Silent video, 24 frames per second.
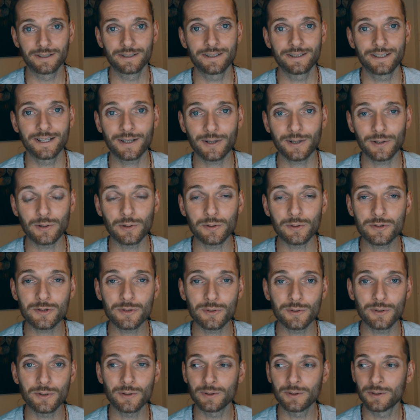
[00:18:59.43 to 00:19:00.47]
It can
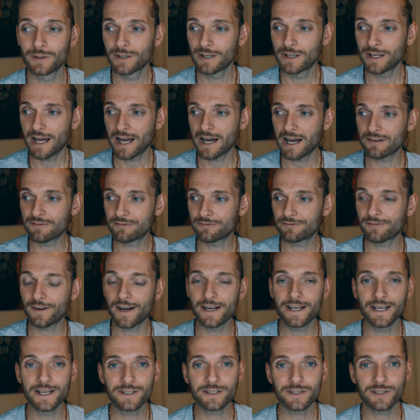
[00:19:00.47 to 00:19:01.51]
also have
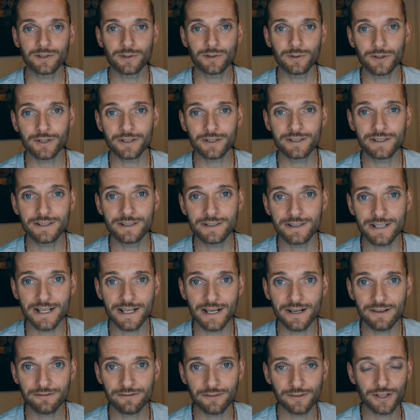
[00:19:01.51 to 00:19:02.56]
fire to cook
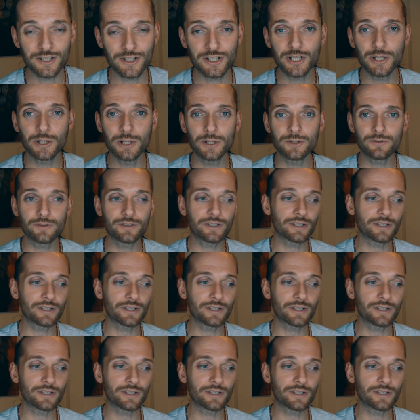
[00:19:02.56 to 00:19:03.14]
dinner for the children.